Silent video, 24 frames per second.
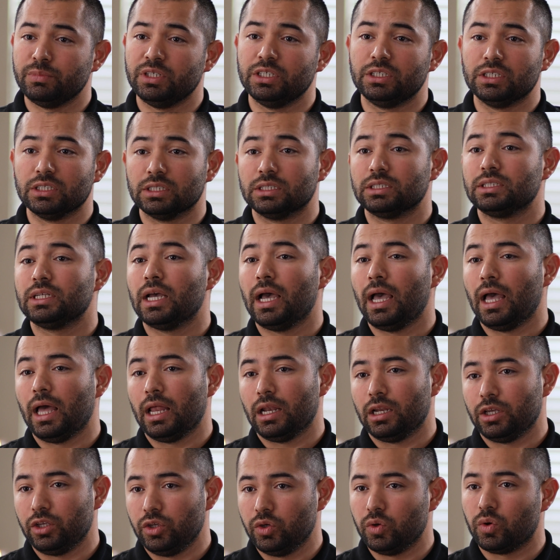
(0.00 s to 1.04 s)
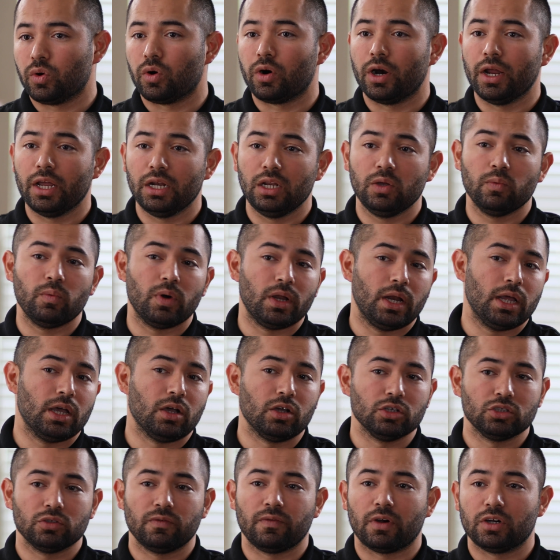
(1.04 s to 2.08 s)
me just telling you or anyone
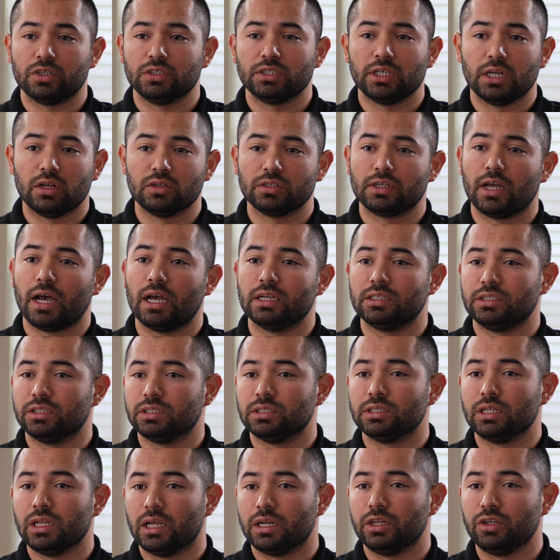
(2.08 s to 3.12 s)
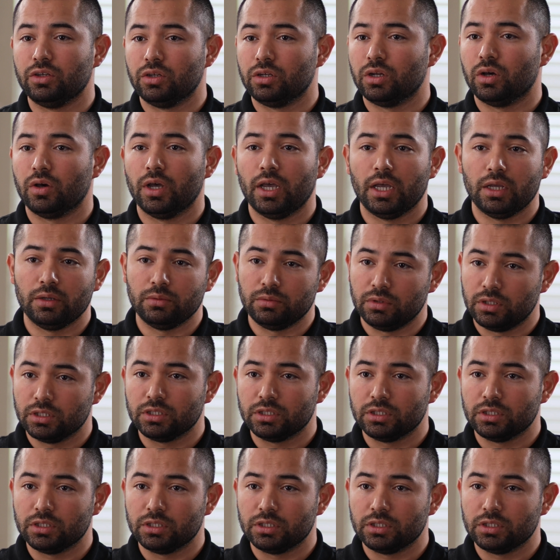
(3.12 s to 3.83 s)
else or our sales guys just letting you know, hey,